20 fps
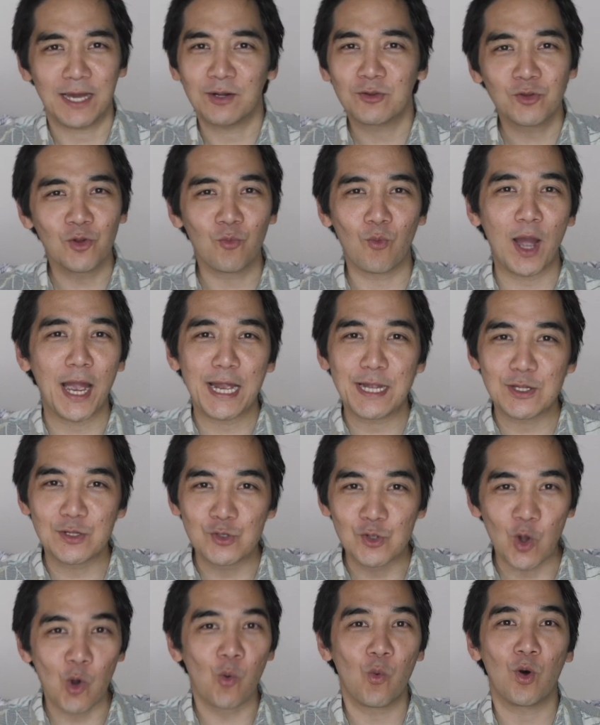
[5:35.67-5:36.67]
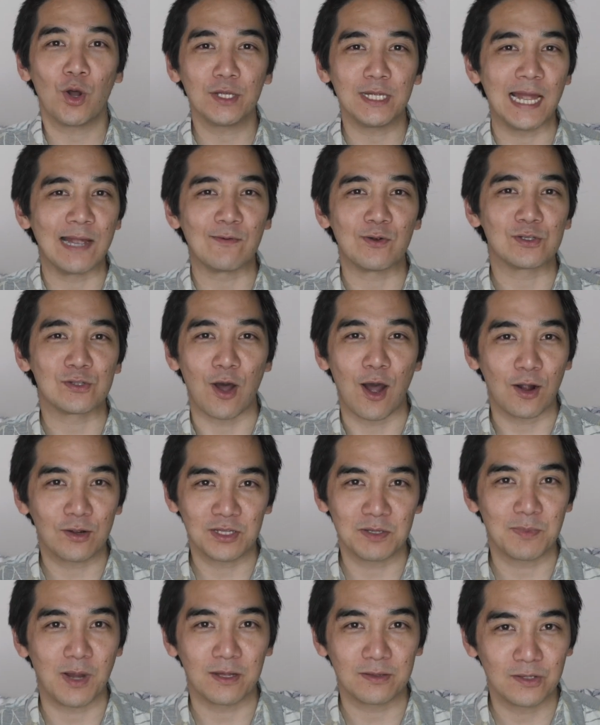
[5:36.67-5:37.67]
I don't know why no one ever
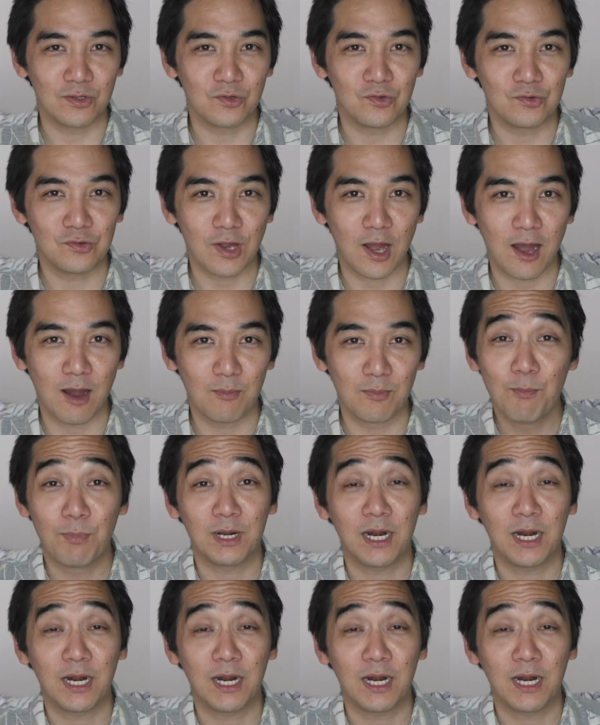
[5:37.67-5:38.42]
talked about this job,